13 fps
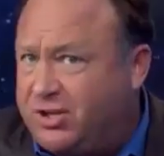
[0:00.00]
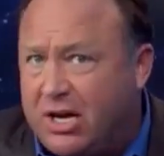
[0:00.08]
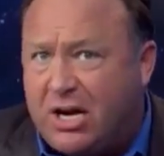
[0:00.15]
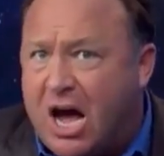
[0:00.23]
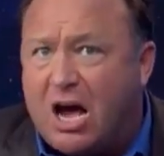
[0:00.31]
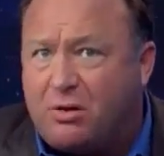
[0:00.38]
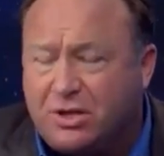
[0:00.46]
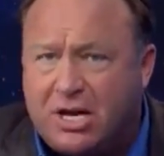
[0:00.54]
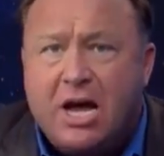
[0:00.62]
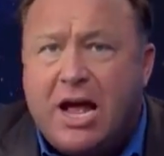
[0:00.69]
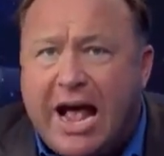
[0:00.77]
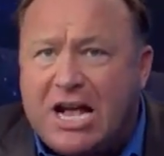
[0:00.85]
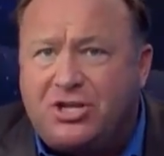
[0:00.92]
then Congress
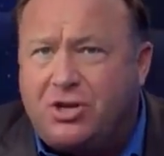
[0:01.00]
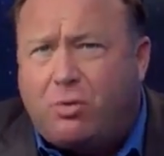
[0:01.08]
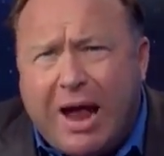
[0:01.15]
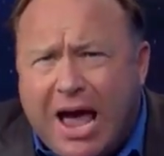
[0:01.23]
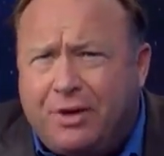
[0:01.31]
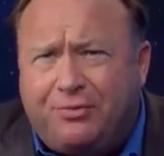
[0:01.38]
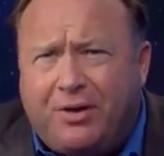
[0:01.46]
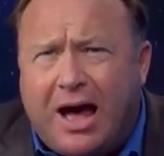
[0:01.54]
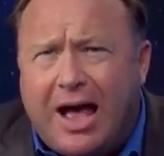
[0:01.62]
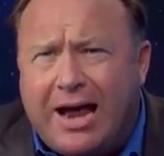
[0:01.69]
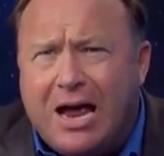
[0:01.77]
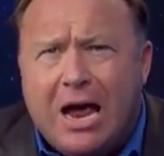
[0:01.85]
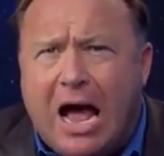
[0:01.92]
has to
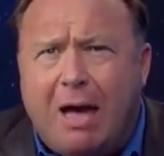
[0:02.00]
ratify.